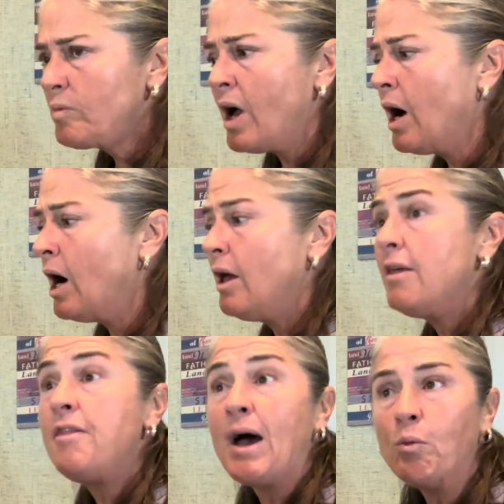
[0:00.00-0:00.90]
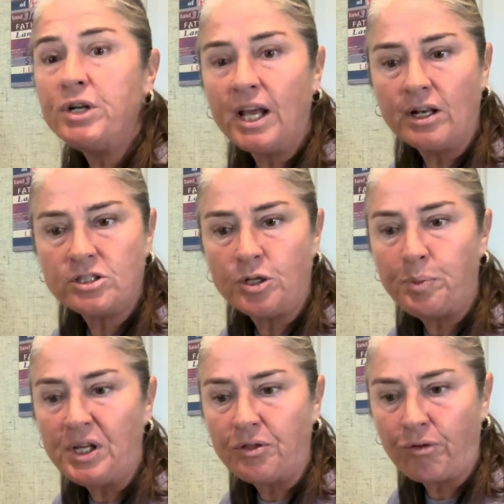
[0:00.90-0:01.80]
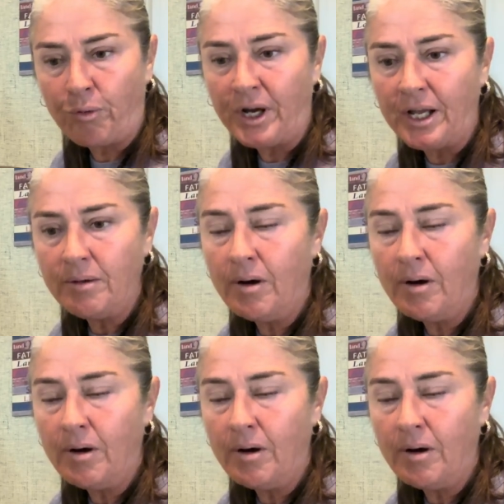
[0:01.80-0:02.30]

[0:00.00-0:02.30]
that would get us to beat 3.